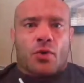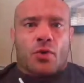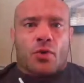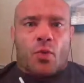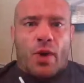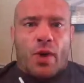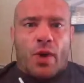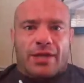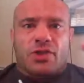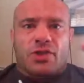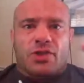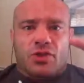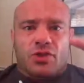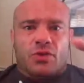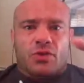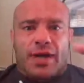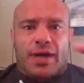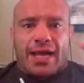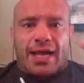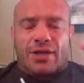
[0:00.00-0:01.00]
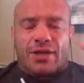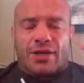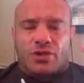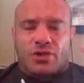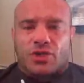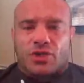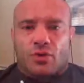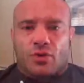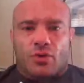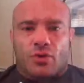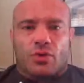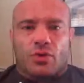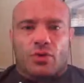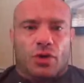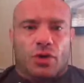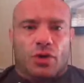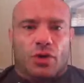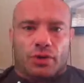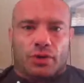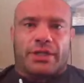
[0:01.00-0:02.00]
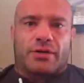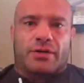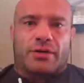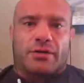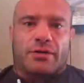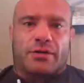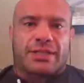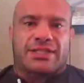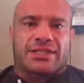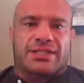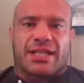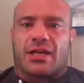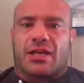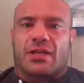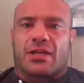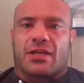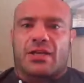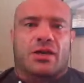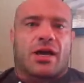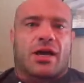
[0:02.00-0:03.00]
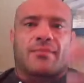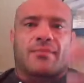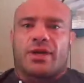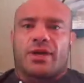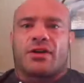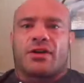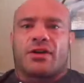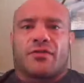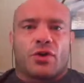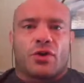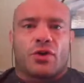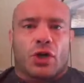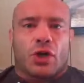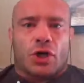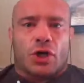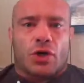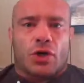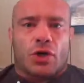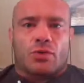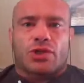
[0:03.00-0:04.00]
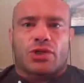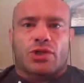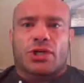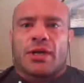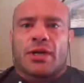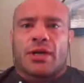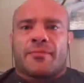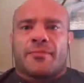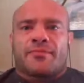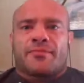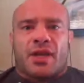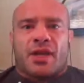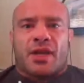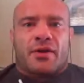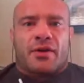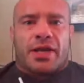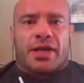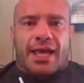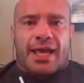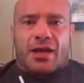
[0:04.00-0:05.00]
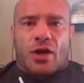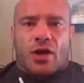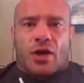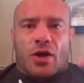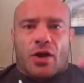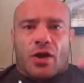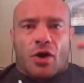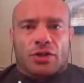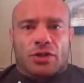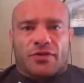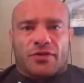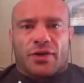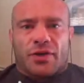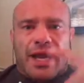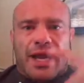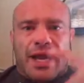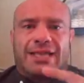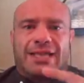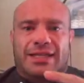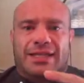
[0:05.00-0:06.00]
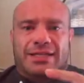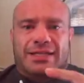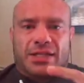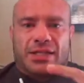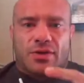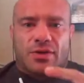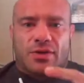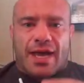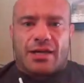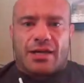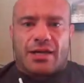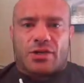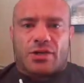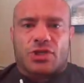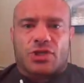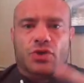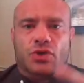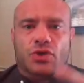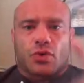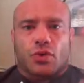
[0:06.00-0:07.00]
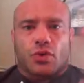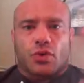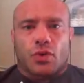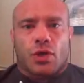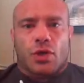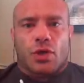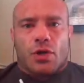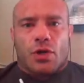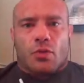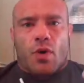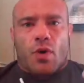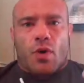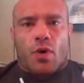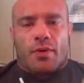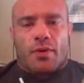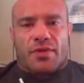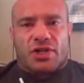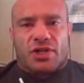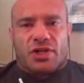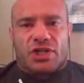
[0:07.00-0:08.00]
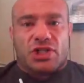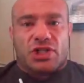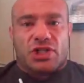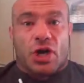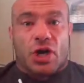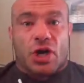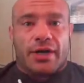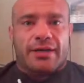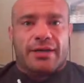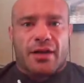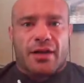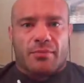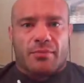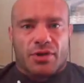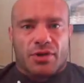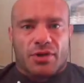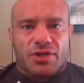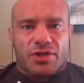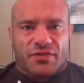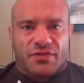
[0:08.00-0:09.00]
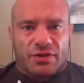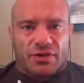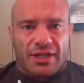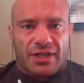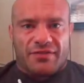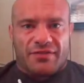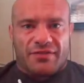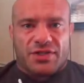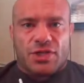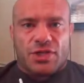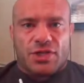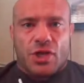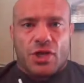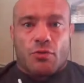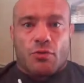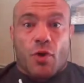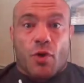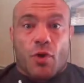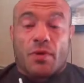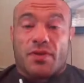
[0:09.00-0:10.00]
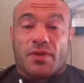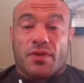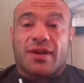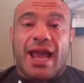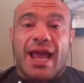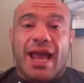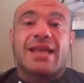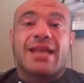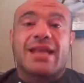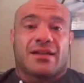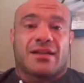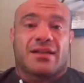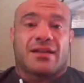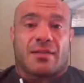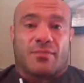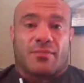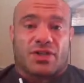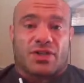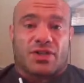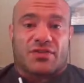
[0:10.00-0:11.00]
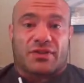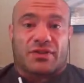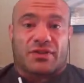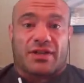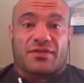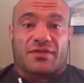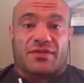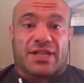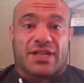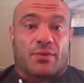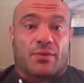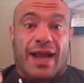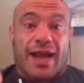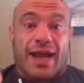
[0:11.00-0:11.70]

when you were at your school earlier, let's say uh, I'm interviewing a coach. Okay, all of your athletes that you had at your school, what were their starting numbers for lifts? What were their ending numbers for lifts? And I would